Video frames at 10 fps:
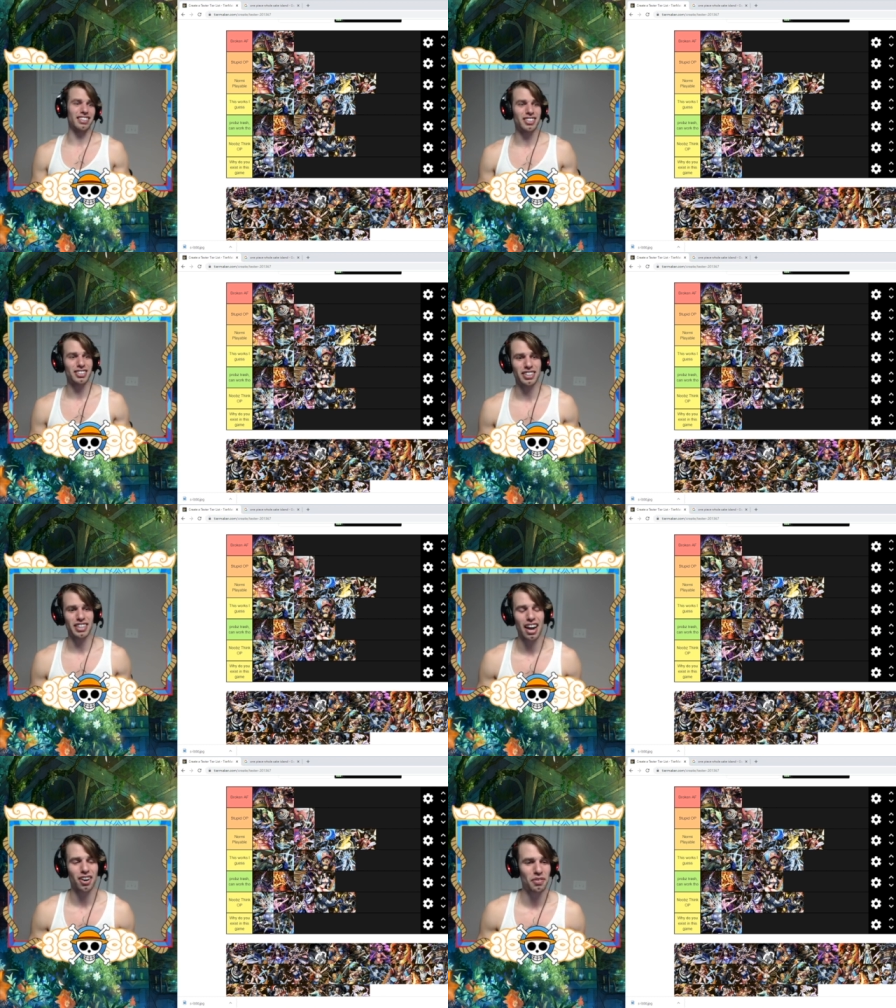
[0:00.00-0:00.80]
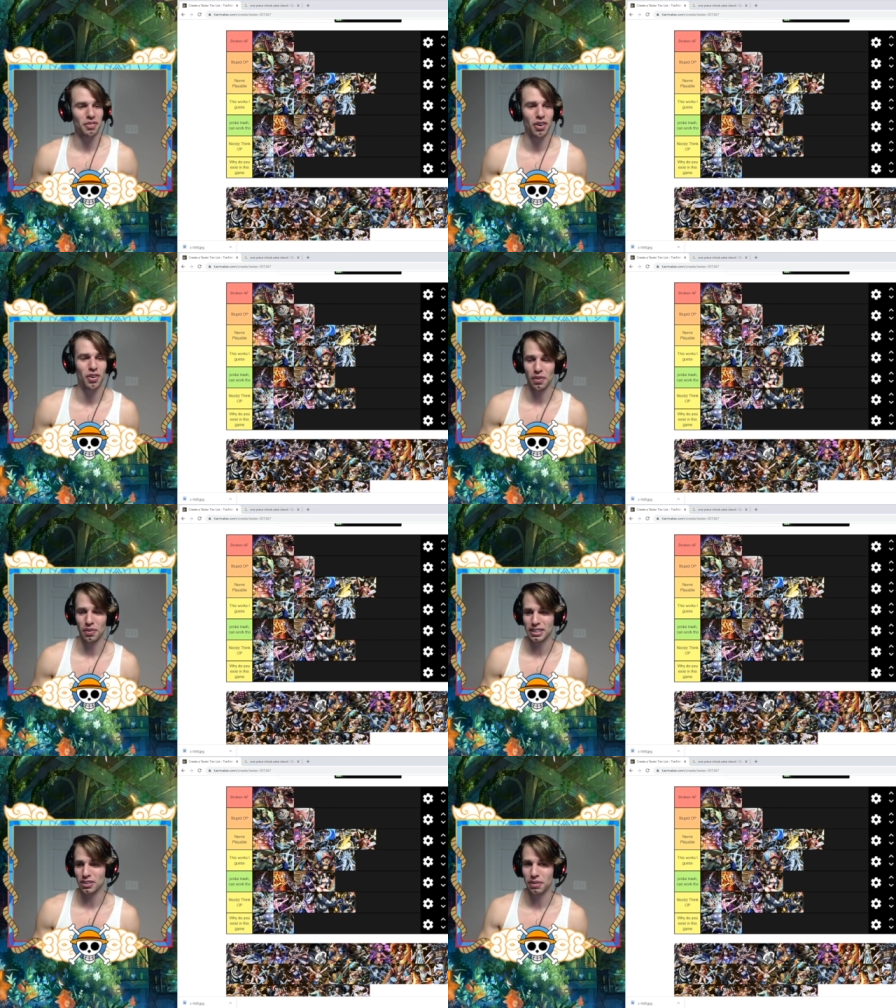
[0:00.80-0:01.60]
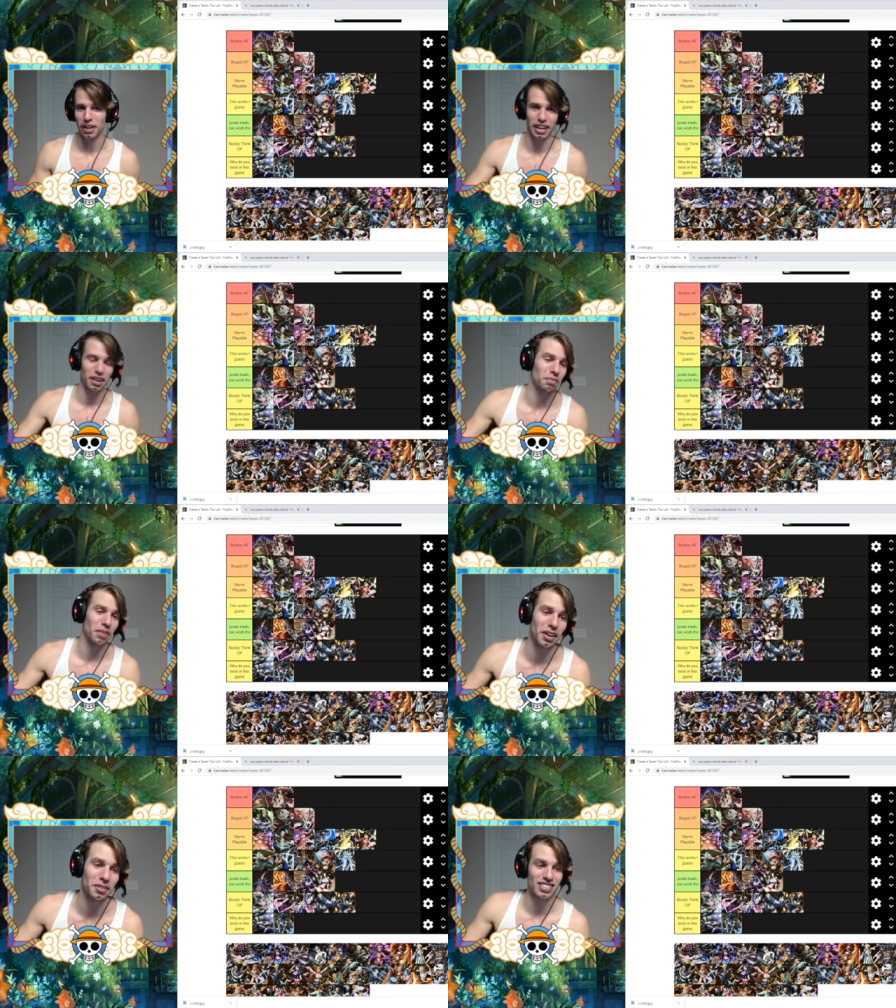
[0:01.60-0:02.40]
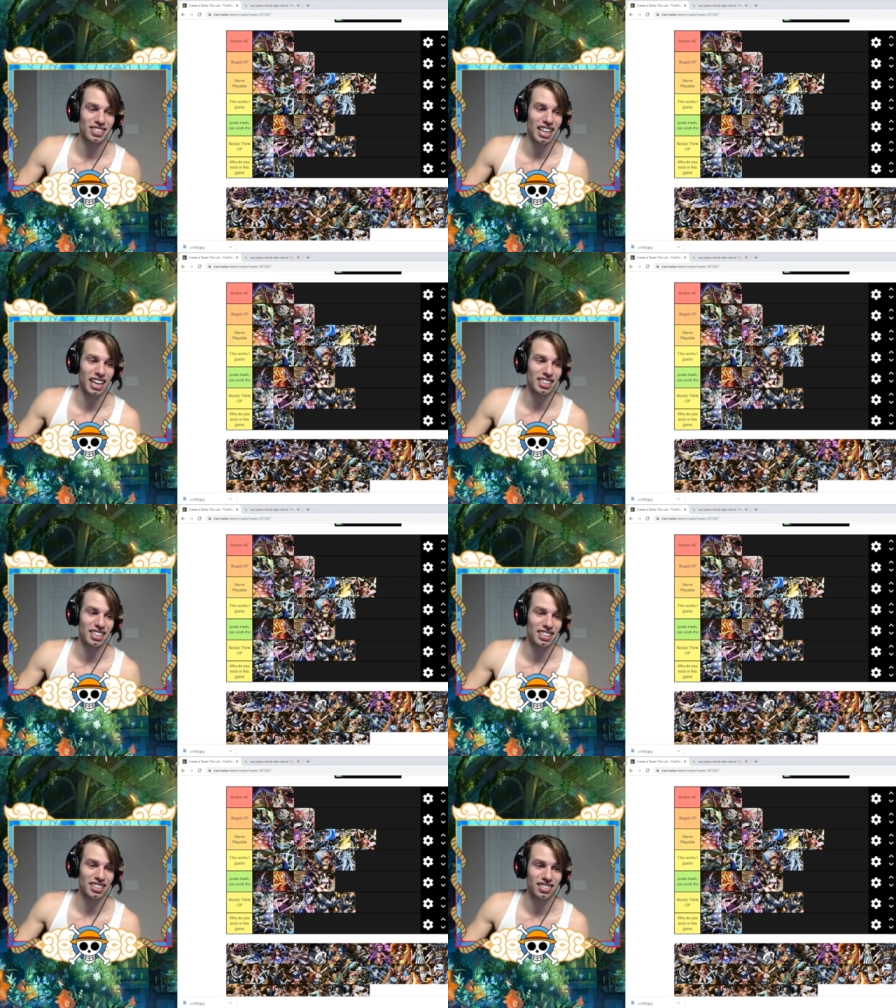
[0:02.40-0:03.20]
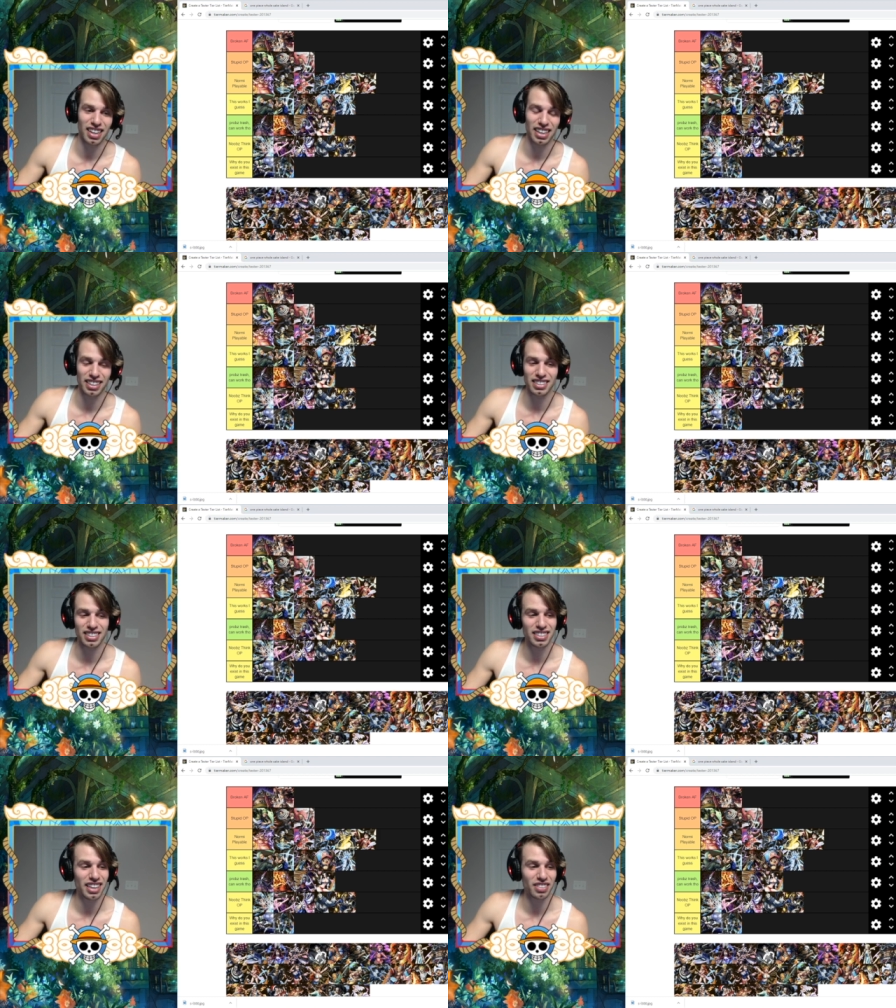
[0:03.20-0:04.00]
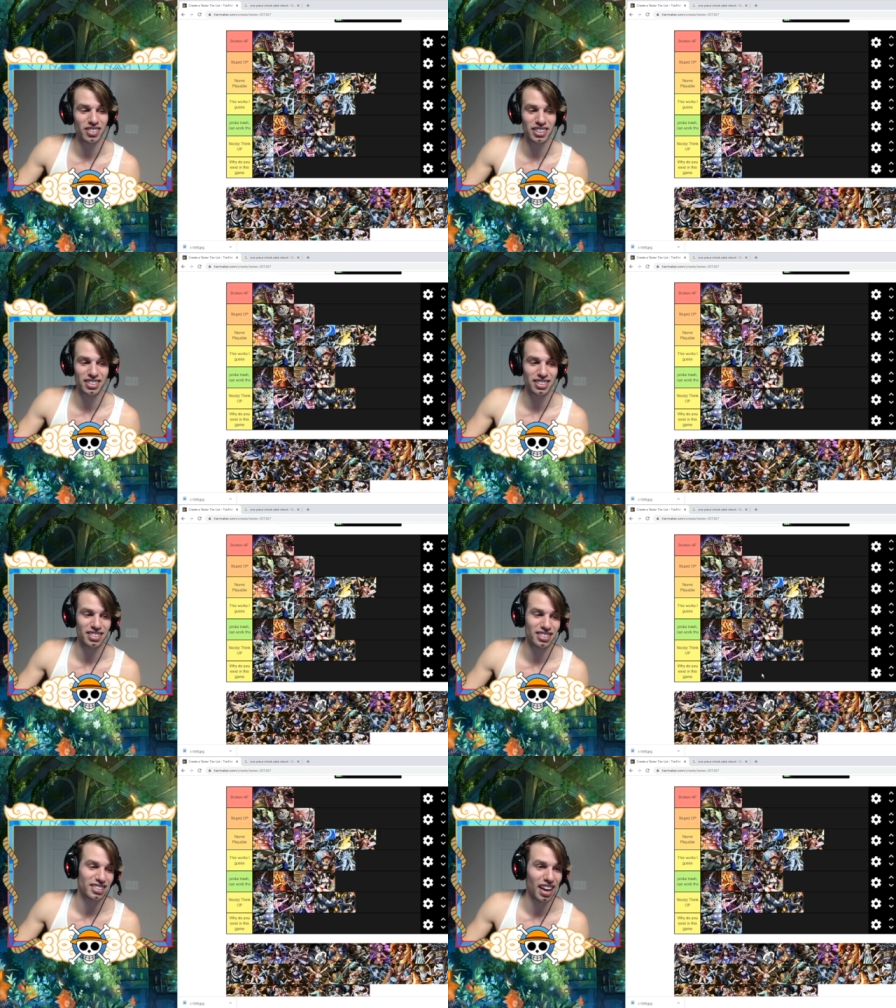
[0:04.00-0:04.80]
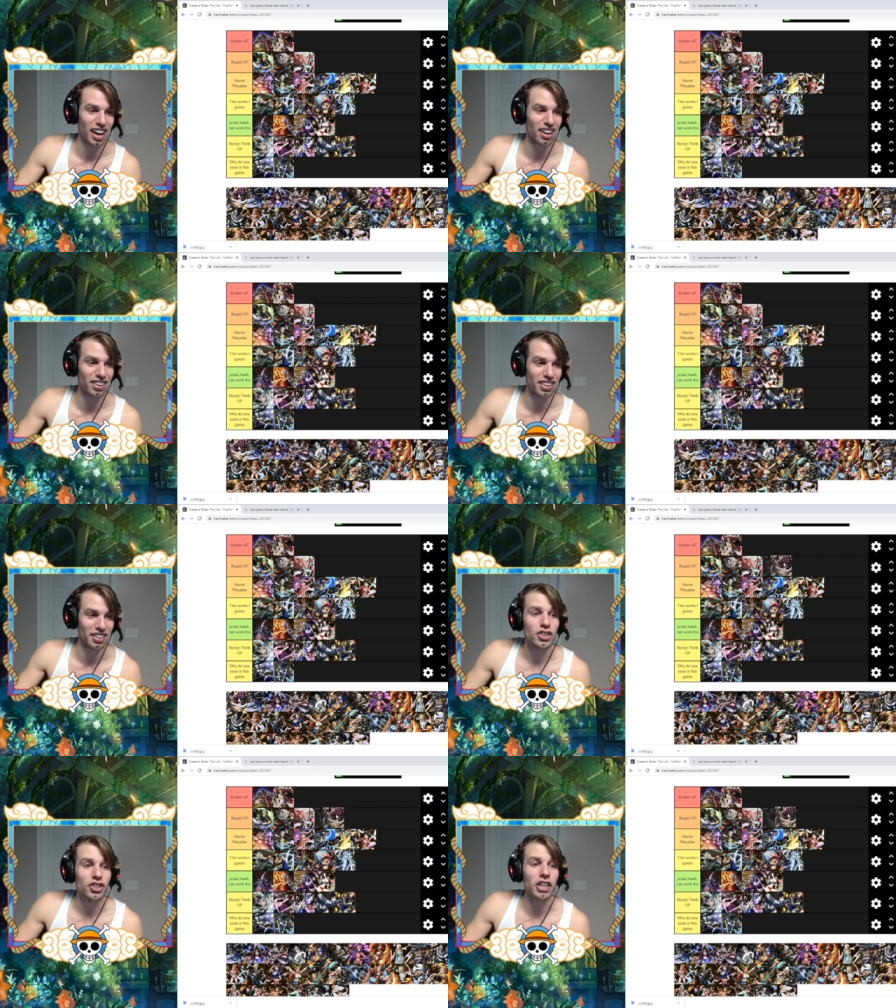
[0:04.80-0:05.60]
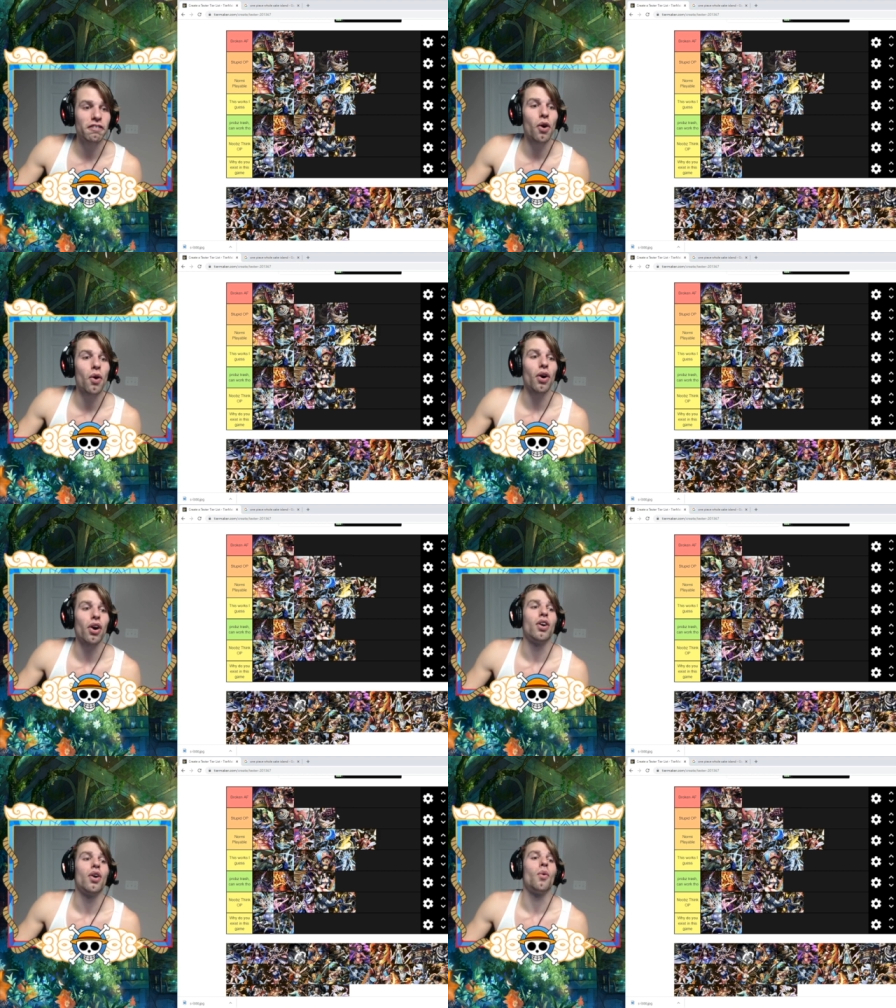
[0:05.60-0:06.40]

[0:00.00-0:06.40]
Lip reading: It was weird. I don't remember who it was that was playing him, but he was tanky. I guess he can cap treasures. I don't know. G4.